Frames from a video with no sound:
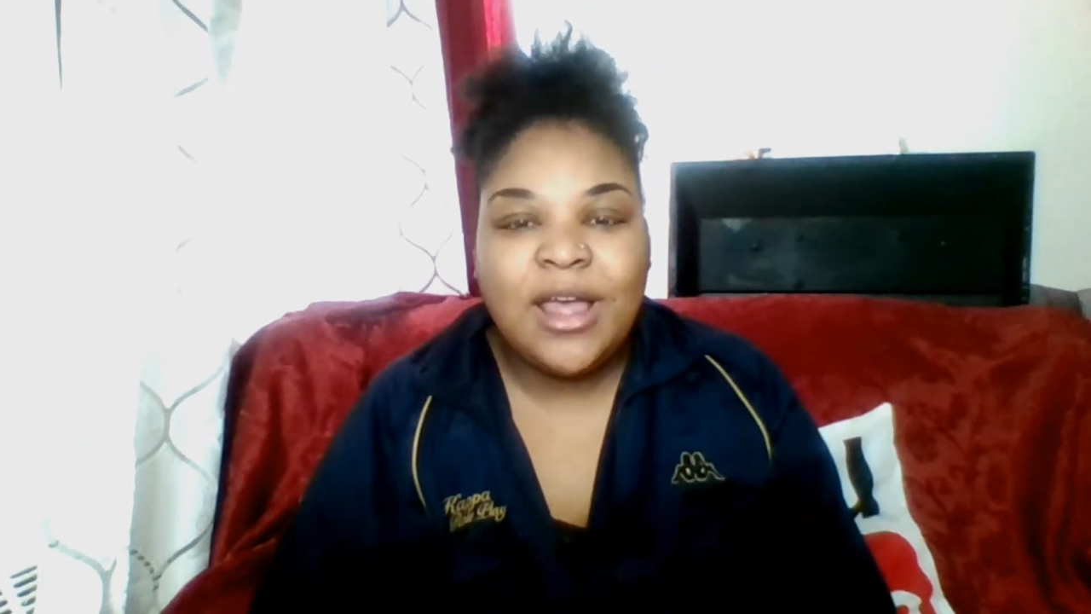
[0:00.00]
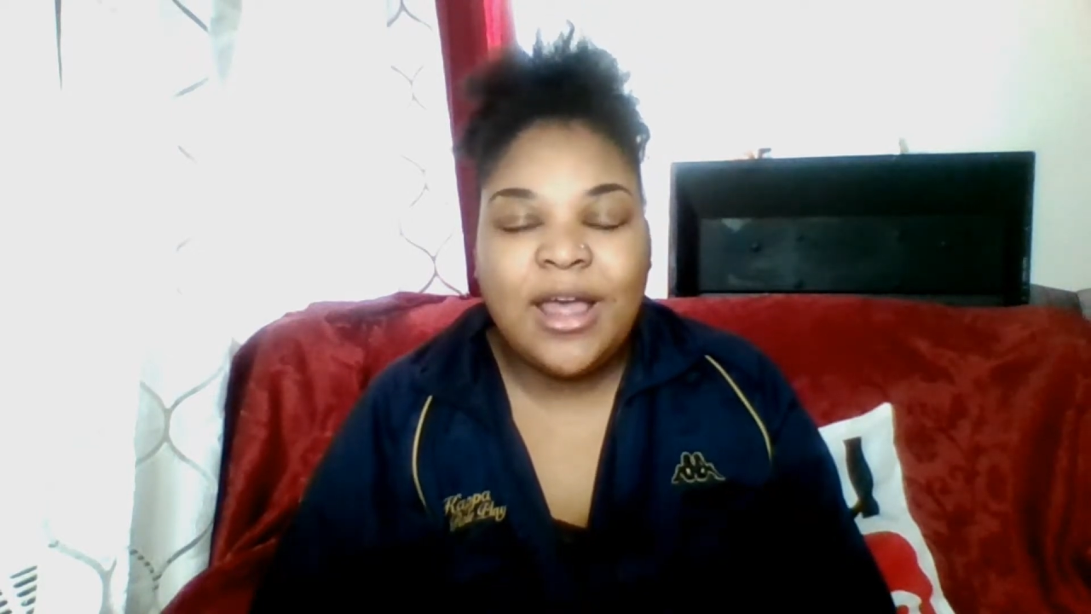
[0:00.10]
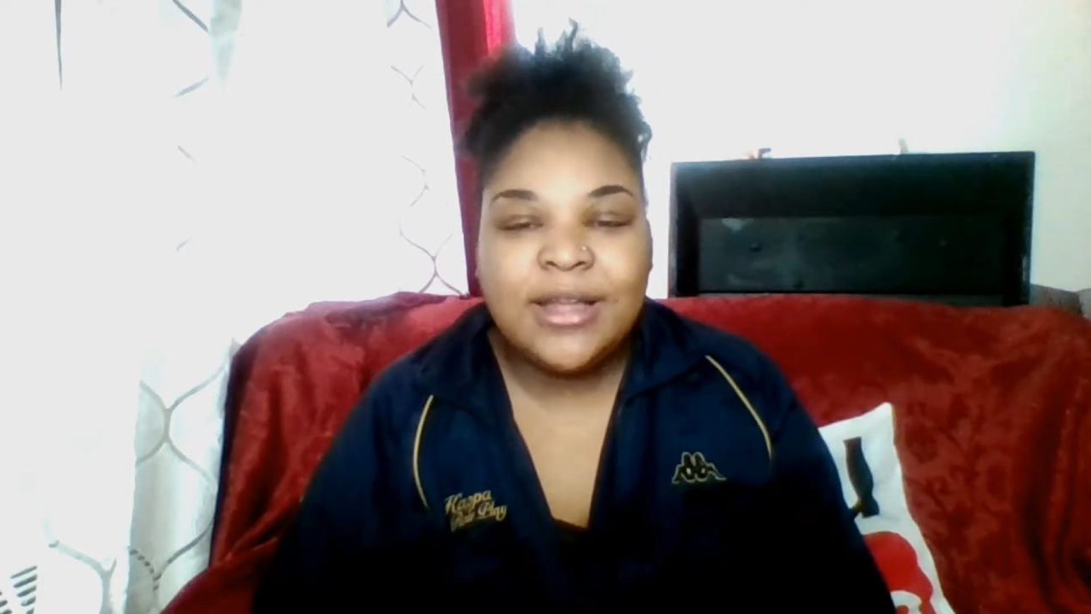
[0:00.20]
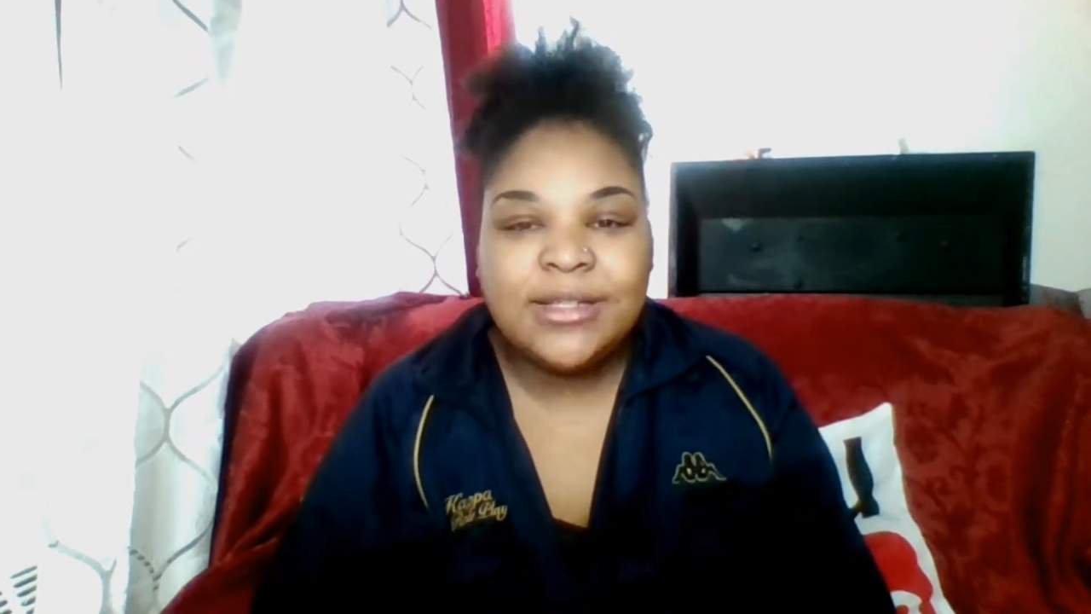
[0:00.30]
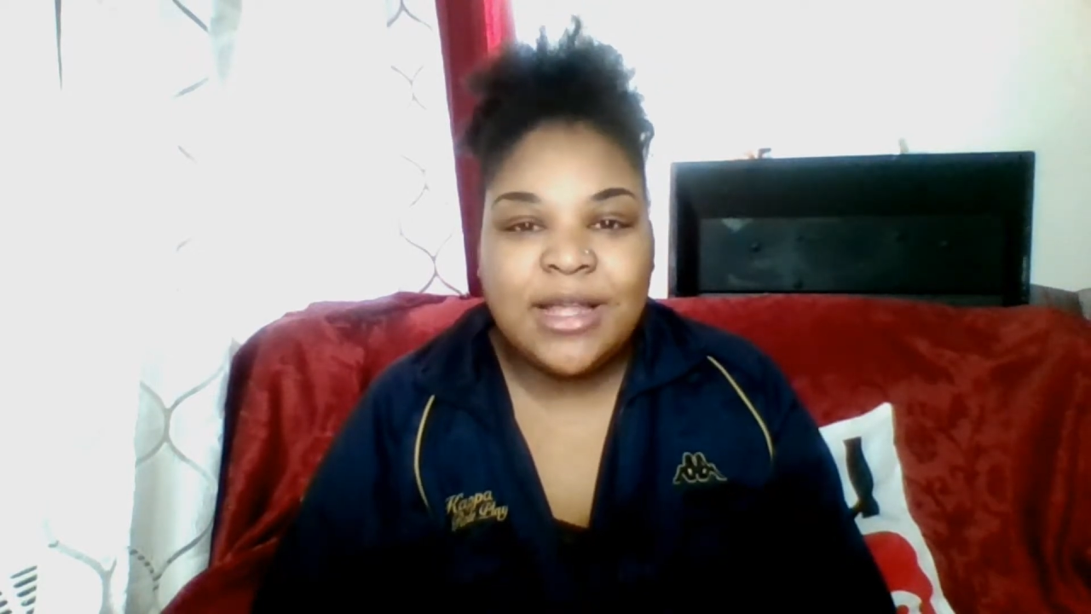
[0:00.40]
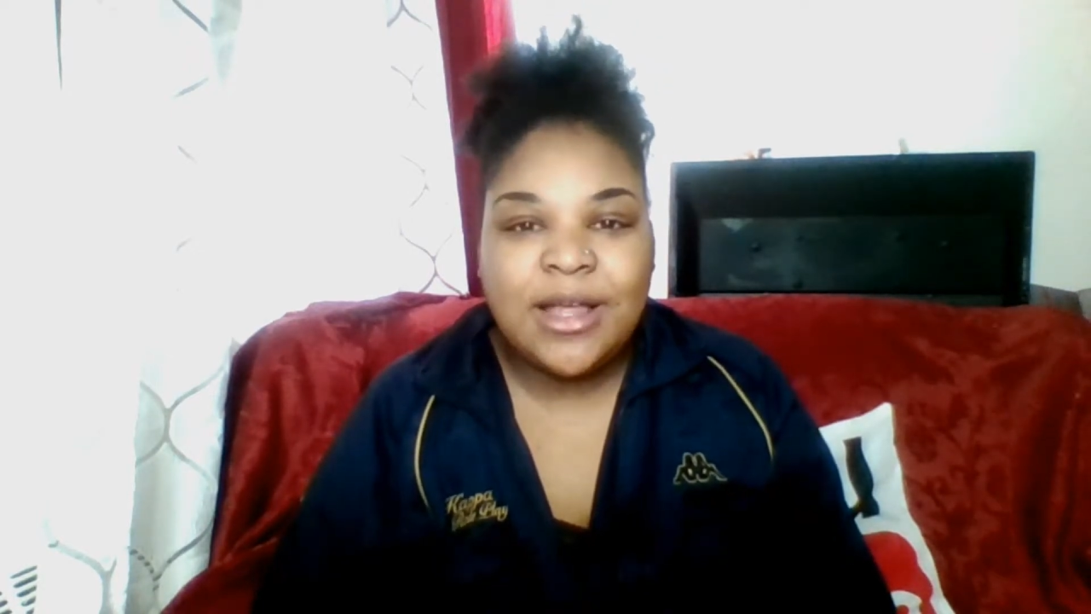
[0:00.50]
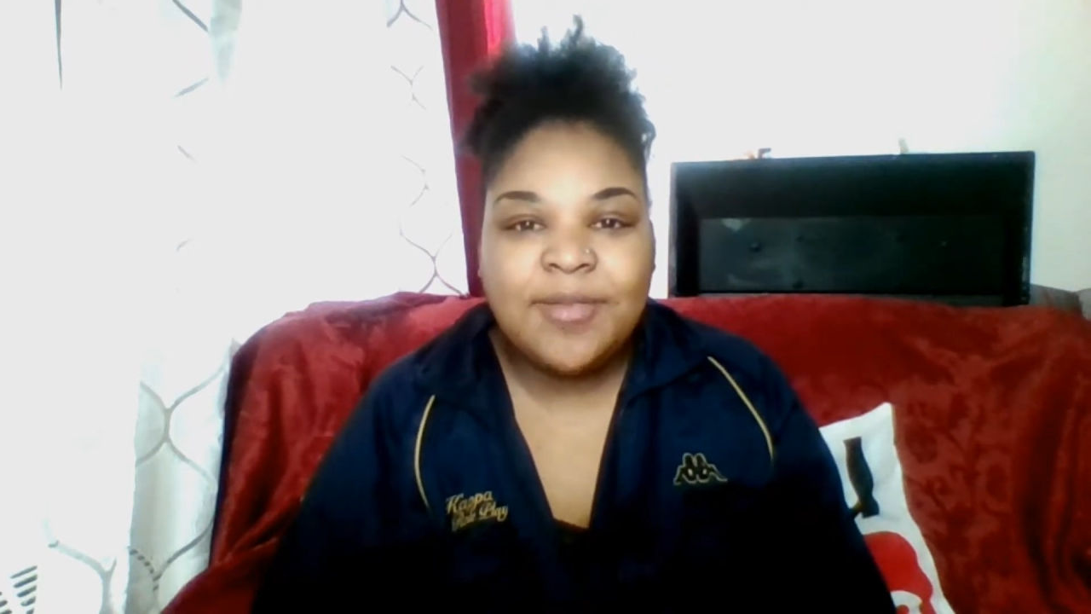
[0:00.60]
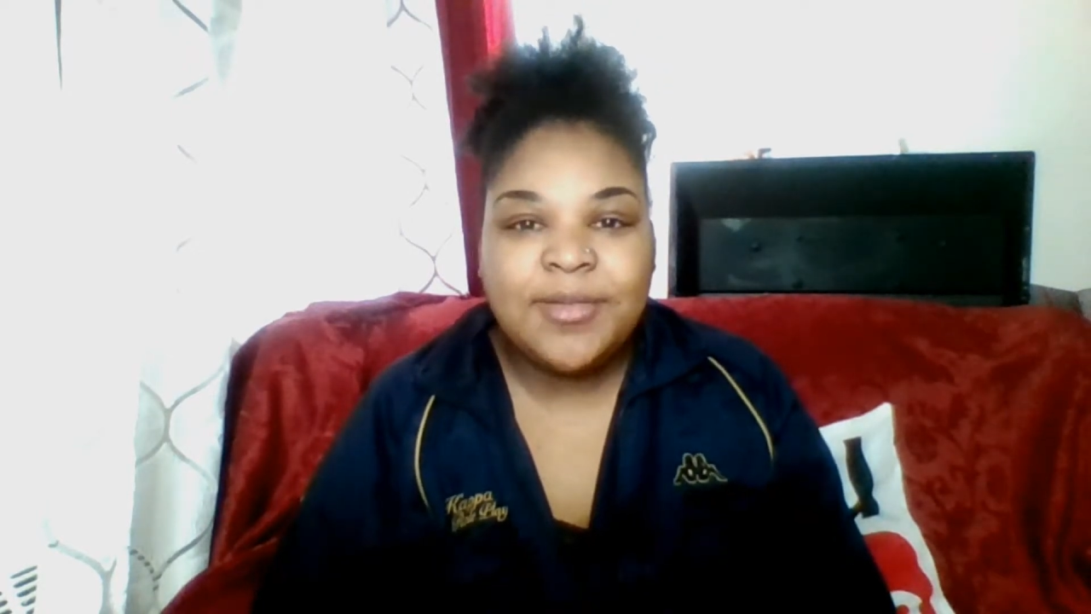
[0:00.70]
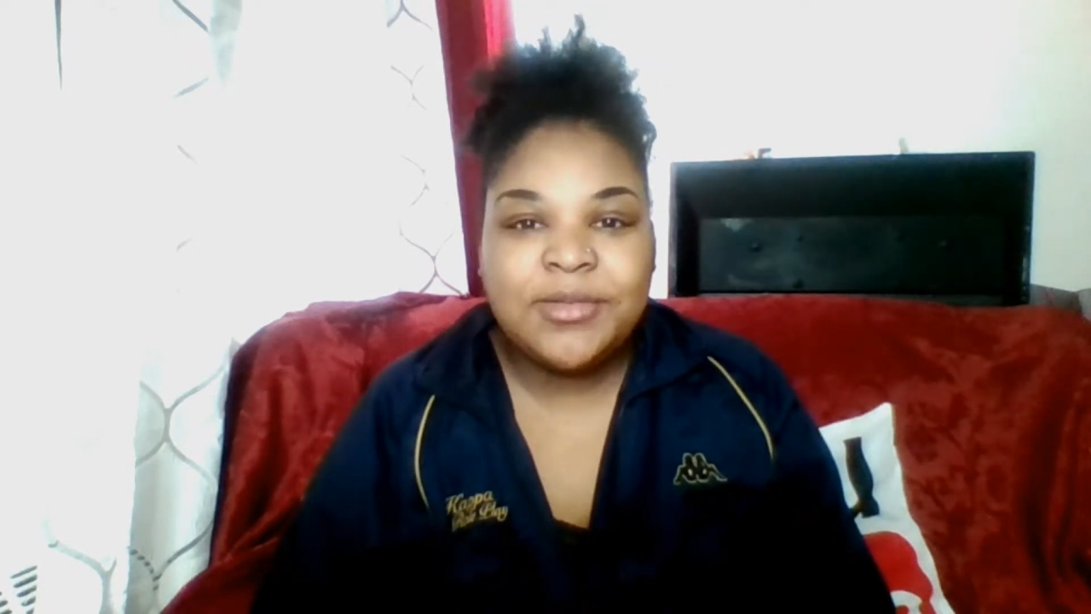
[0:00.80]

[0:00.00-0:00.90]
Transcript: hangs up and